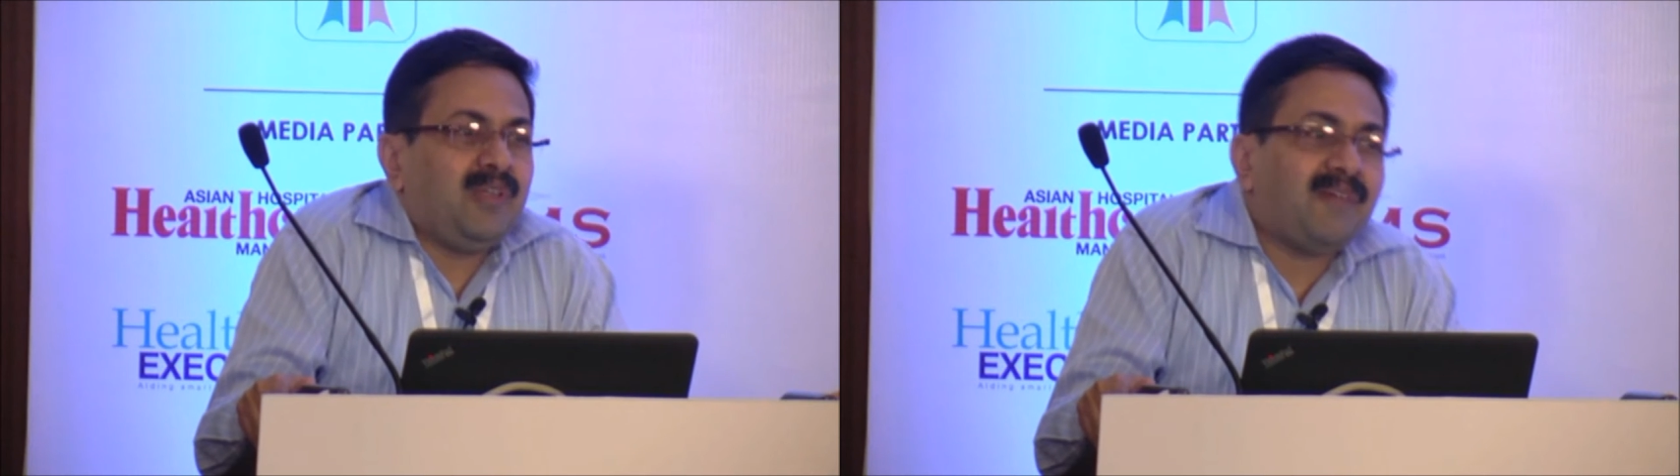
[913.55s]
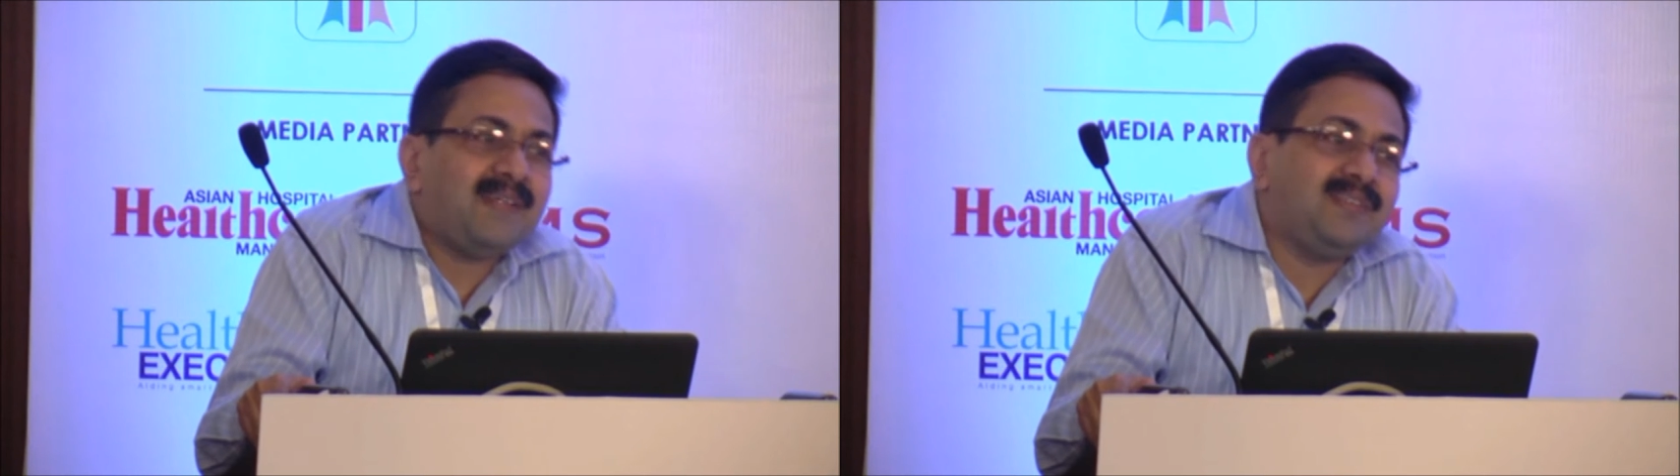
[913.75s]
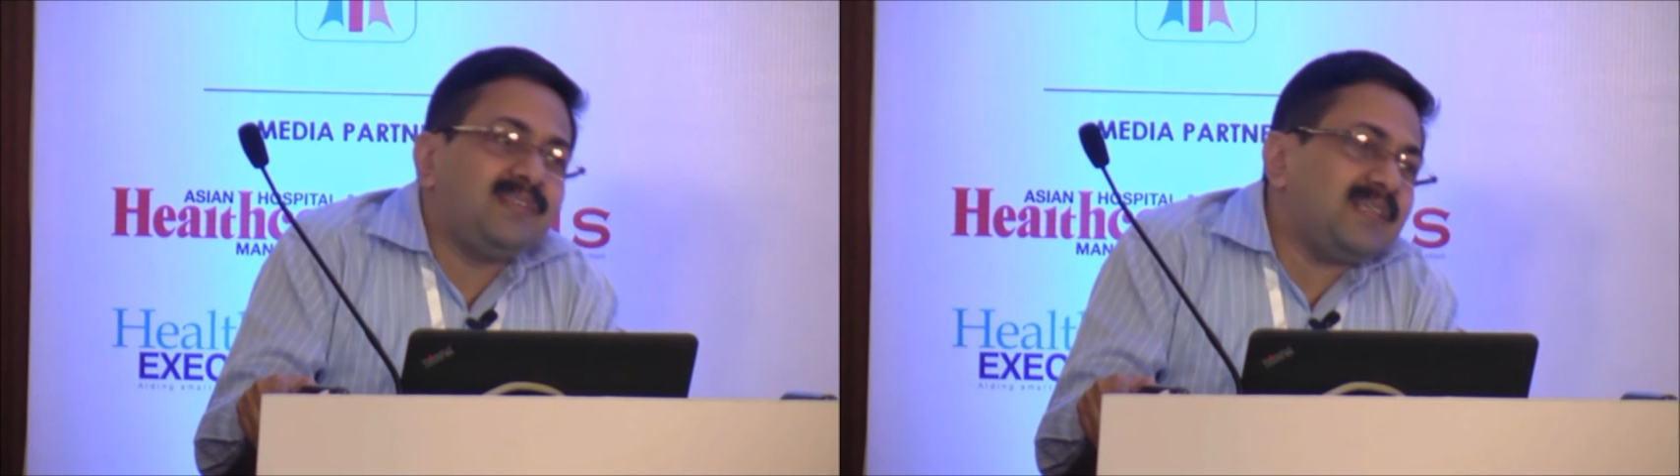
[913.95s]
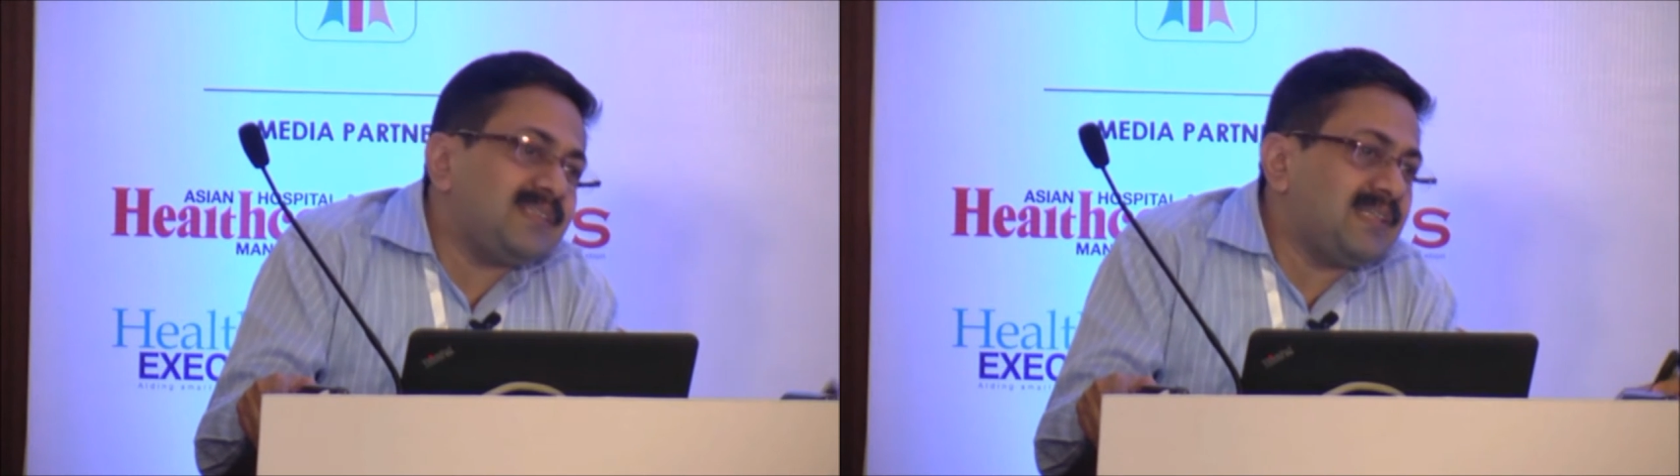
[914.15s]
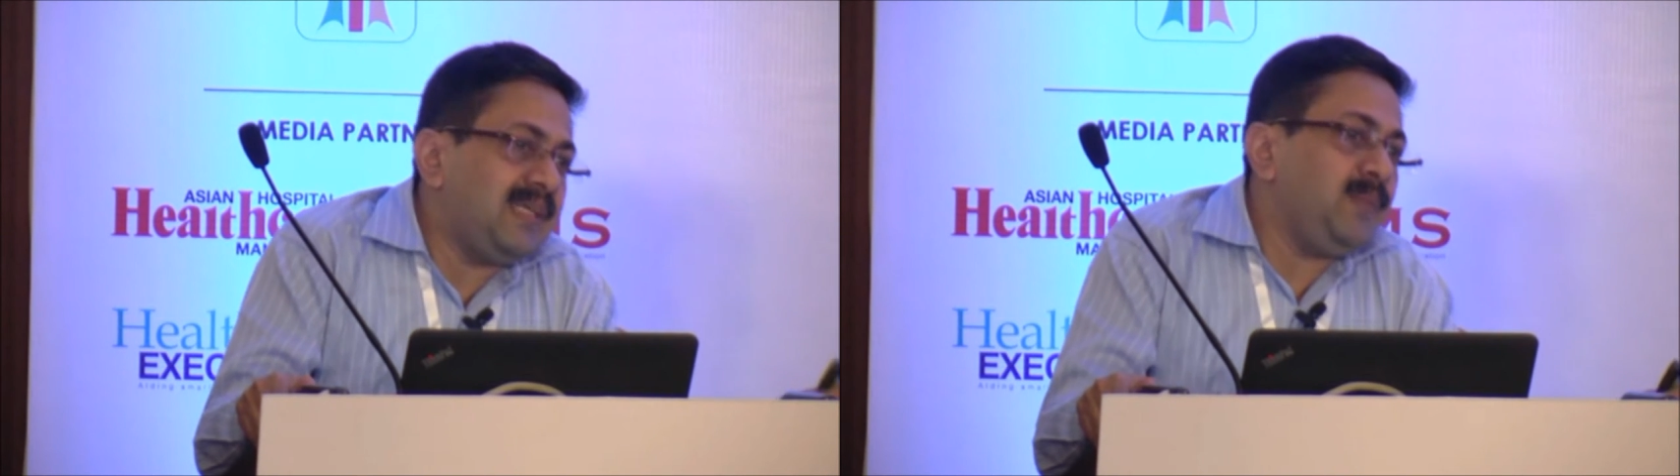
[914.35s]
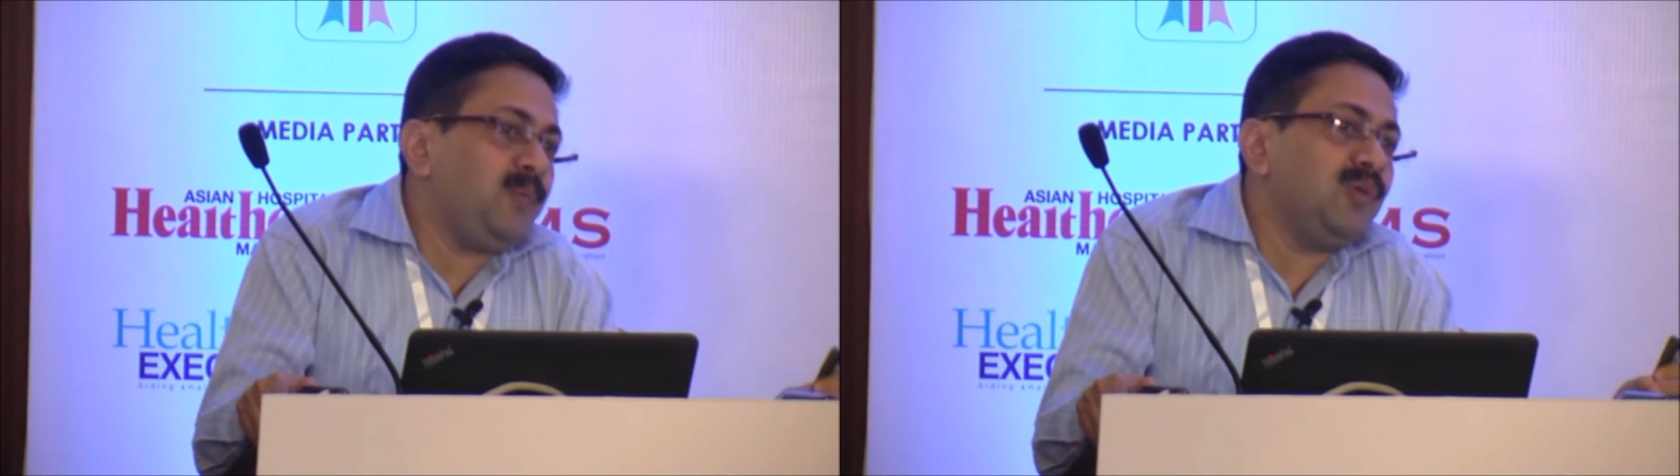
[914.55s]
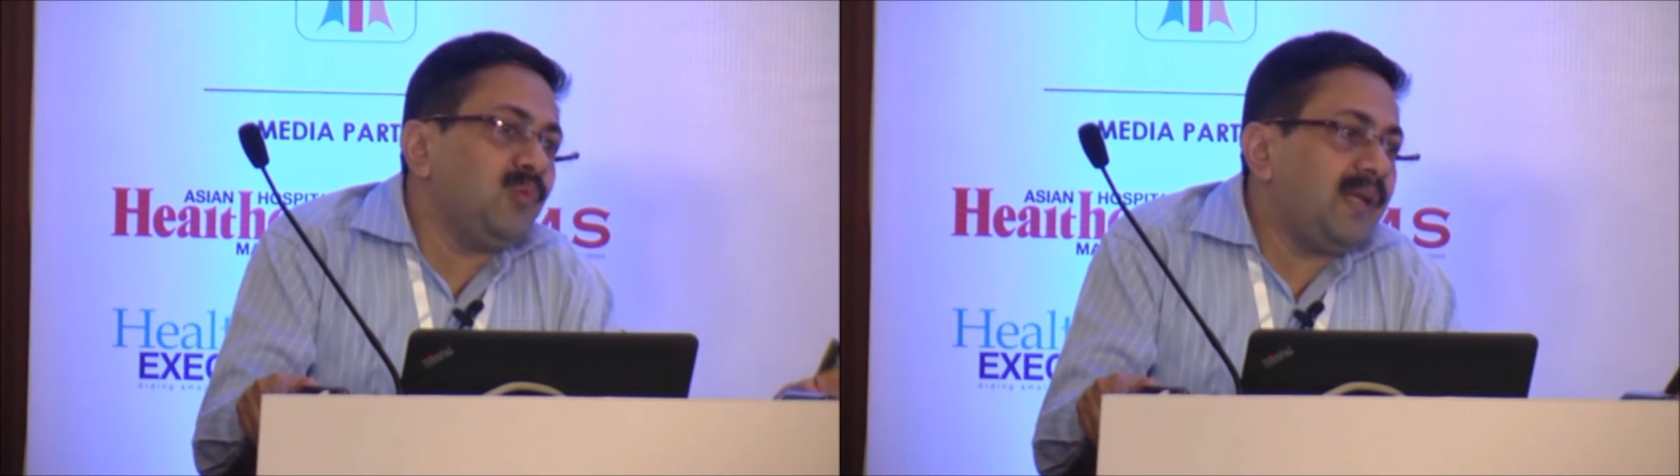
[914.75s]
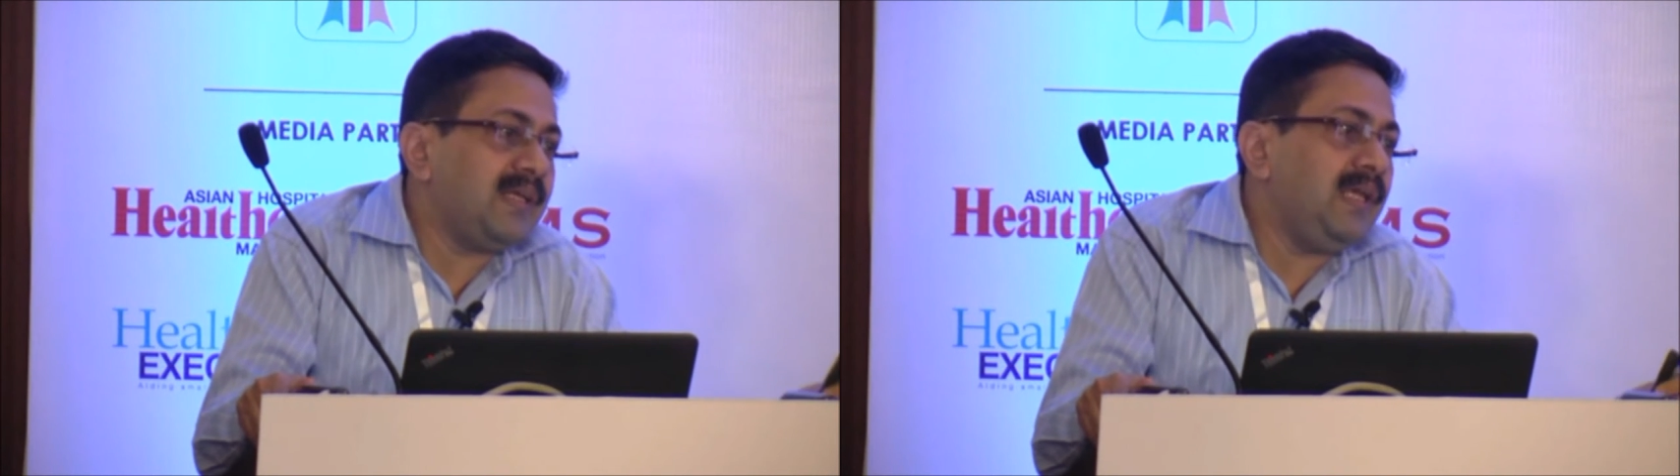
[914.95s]
So if I just
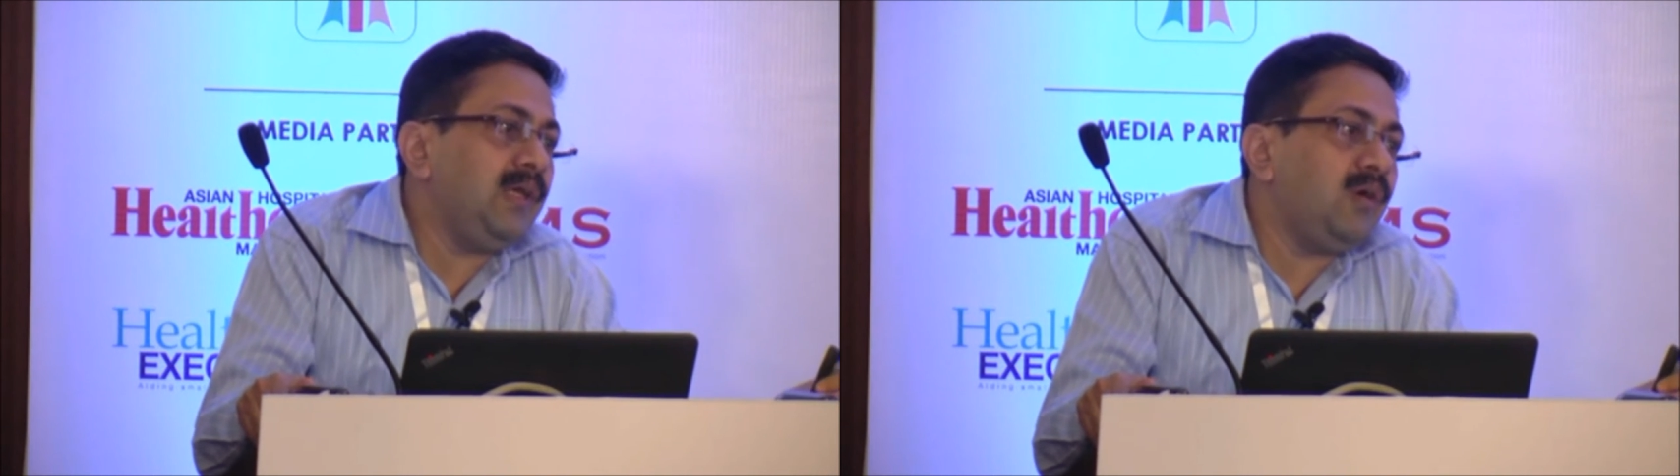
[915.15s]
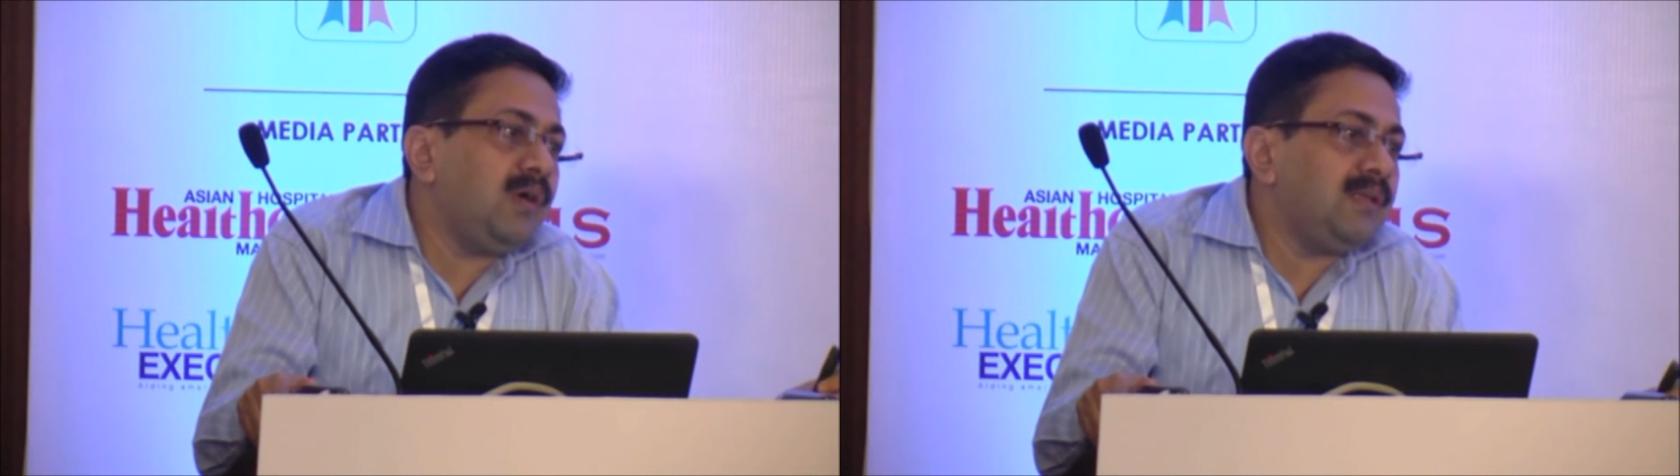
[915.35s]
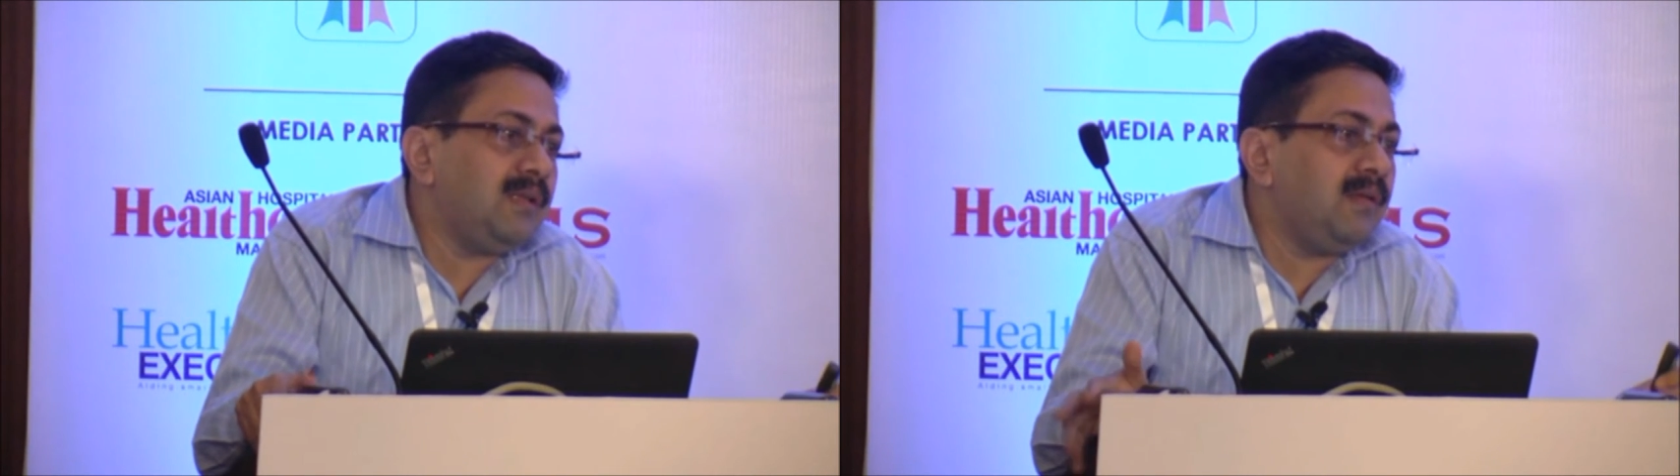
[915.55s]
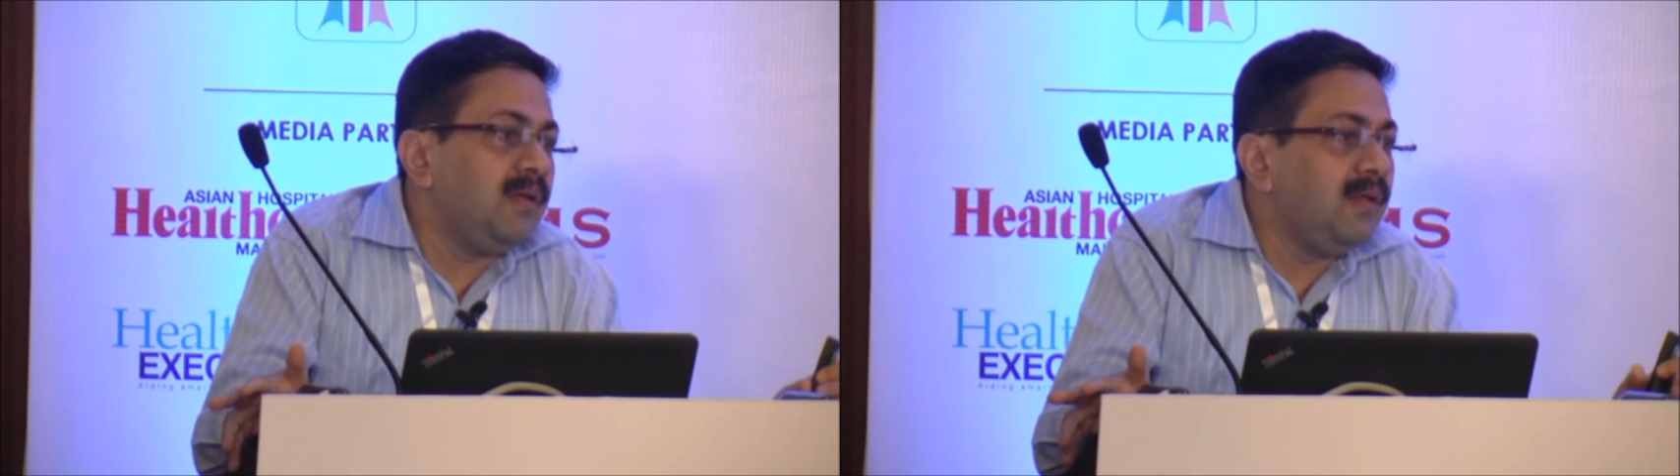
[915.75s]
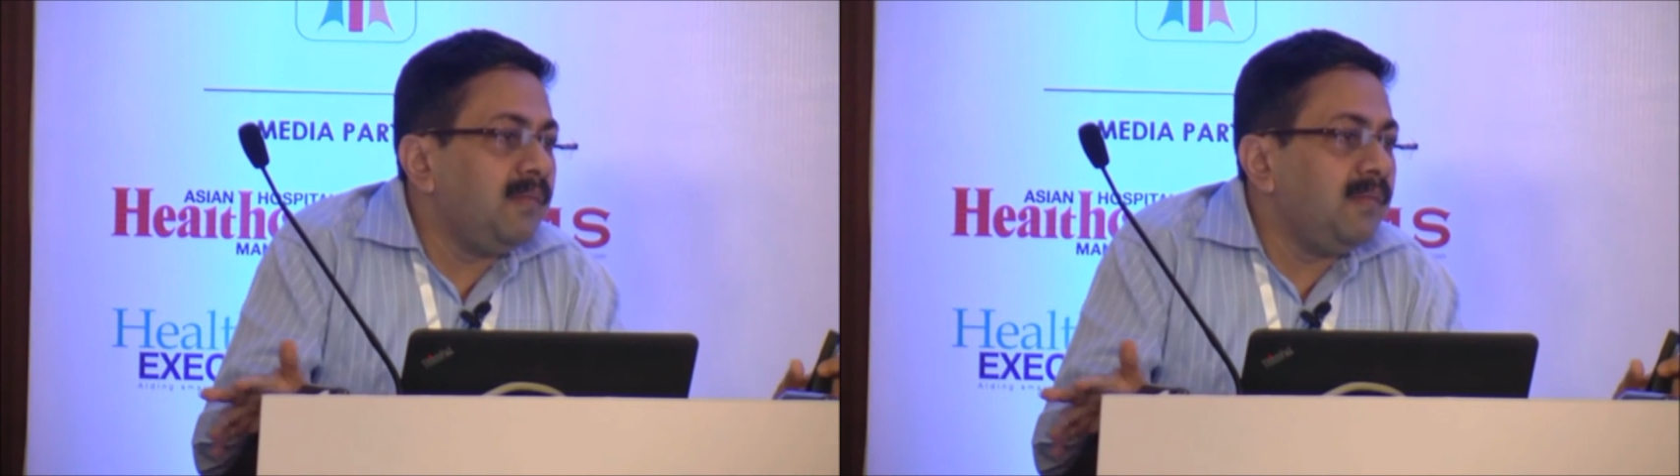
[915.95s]
keep on working on